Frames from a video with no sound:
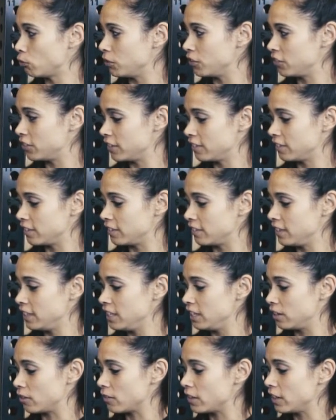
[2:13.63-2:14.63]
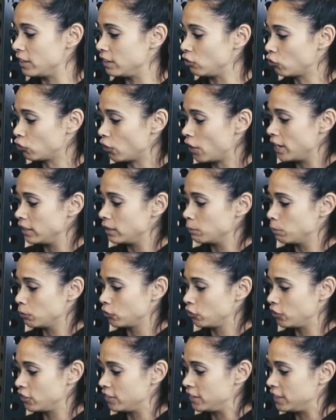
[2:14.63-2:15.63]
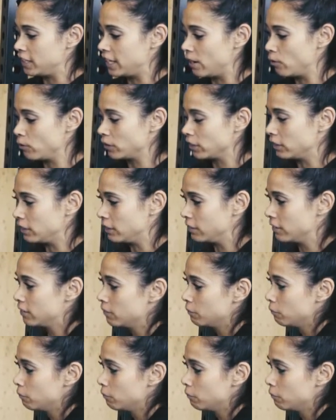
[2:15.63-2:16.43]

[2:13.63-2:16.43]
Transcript: resistance here that he's trying to push his knee out and he's